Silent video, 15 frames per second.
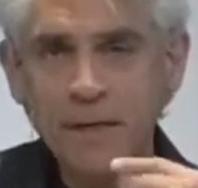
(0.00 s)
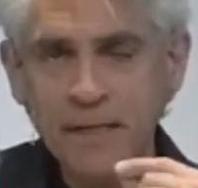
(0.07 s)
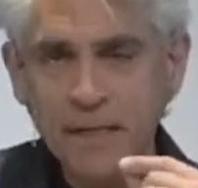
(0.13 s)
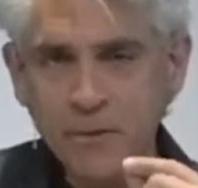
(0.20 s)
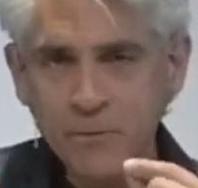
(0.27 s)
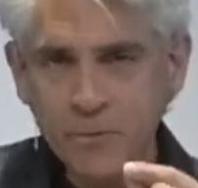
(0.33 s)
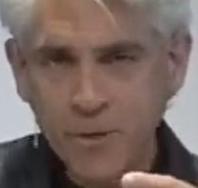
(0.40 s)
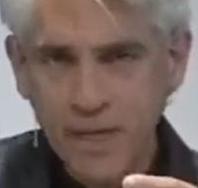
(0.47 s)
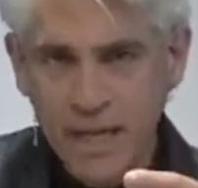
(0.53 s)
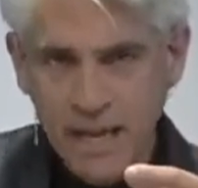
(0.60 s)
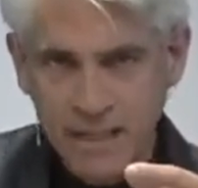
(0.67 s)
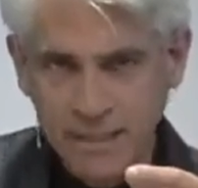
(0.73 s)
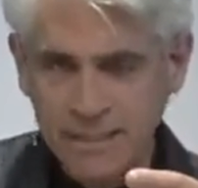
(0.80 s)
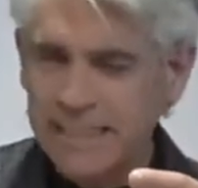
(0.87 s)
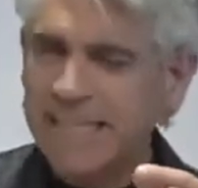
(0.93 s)
But in
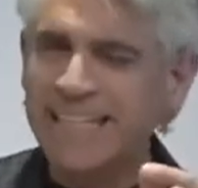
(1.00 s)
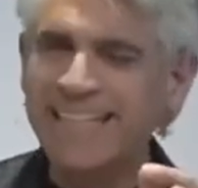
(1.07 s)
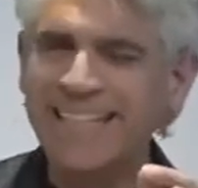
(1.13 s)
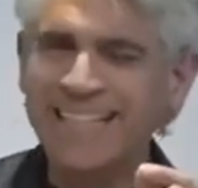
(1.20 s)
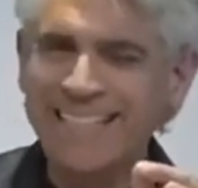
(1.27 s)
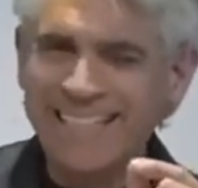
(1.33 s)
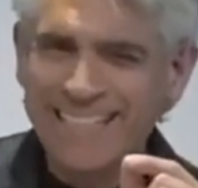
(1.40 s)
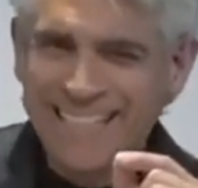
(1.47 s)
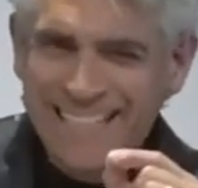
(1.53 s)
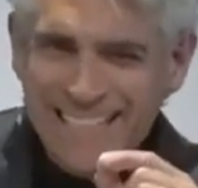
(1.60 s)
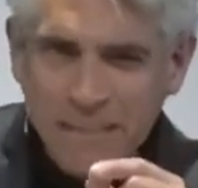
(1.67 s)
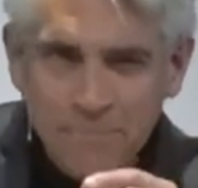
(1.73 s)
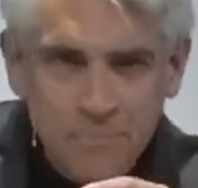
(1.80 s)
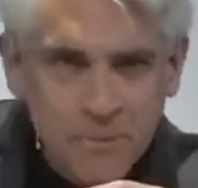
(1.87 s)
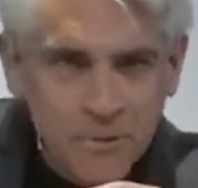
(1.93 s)
reality, in the
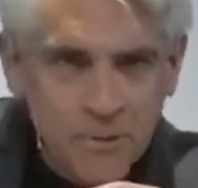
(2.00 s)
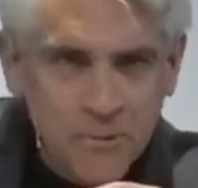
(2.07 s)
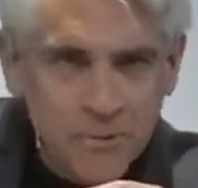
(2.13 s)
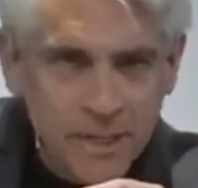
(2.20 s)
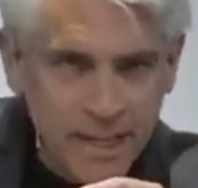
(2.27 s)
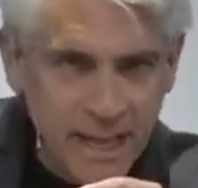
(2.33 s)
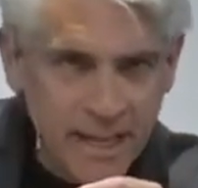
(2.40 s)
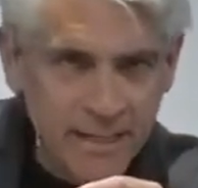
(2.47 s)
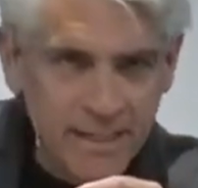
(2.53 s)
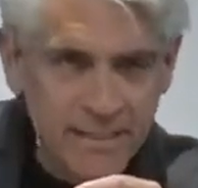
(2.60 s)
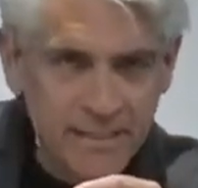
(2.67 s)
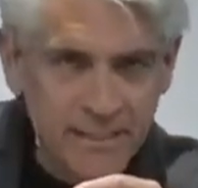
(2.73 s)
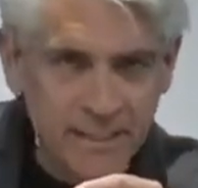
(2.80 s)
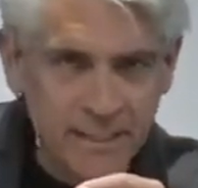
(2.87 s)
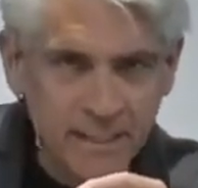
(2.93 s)
deeper
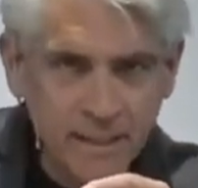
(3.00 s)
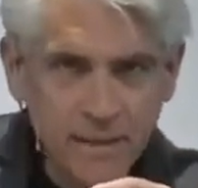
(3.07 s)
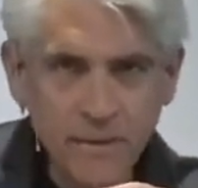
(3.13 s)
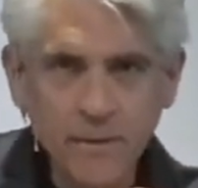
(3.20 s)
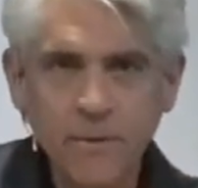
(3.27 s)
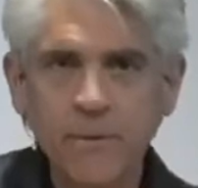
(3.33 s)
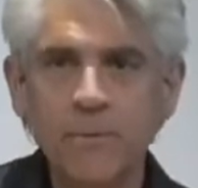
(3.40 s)
reality,